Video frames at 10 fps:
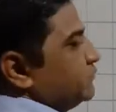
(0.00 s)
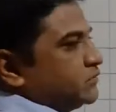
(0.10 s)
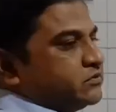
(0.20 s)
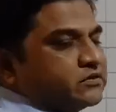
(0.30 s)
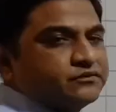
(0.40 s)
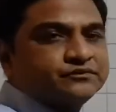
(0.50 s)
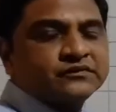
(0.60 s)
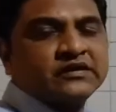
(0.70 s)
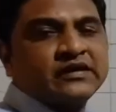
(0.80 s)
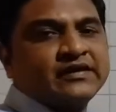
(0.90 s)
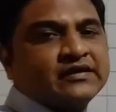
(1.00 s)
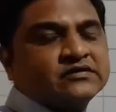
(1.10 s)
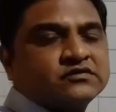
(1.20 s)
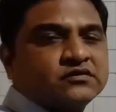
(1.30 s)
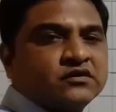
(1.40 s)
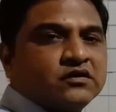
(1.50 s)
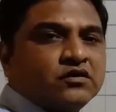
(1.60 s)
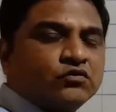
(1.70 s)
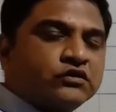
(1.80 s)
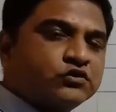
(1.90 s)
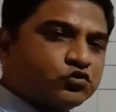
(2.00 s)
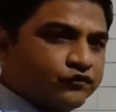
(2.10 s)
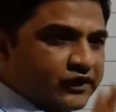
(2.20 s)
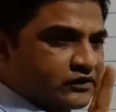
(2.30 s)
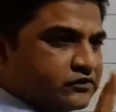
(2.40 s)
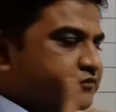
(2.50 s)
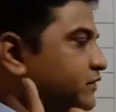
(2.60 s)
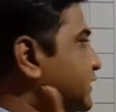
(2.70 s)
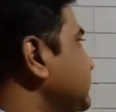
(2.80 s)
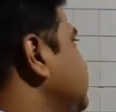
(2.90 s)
number. It has only two factors, 1 and